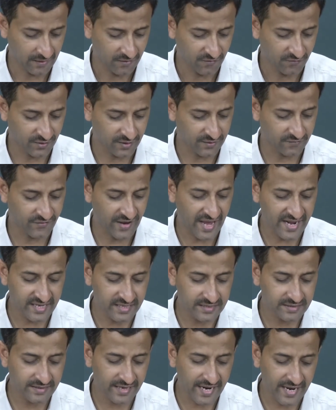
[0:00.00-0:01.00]
for
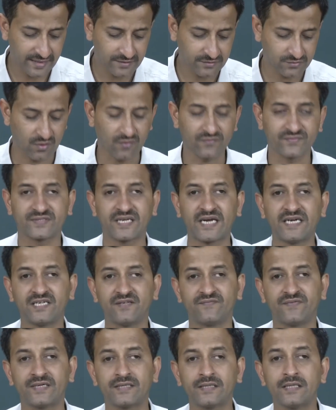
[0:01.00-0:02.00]
varying grades of
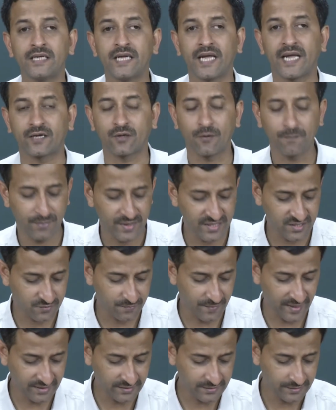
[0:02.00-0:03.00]
scientific
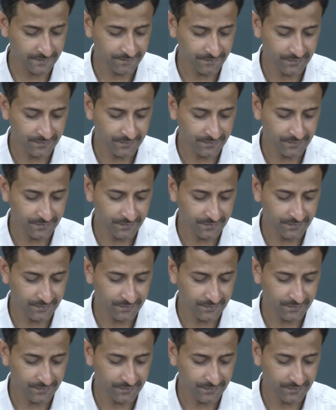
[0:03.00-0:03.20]
accomplishment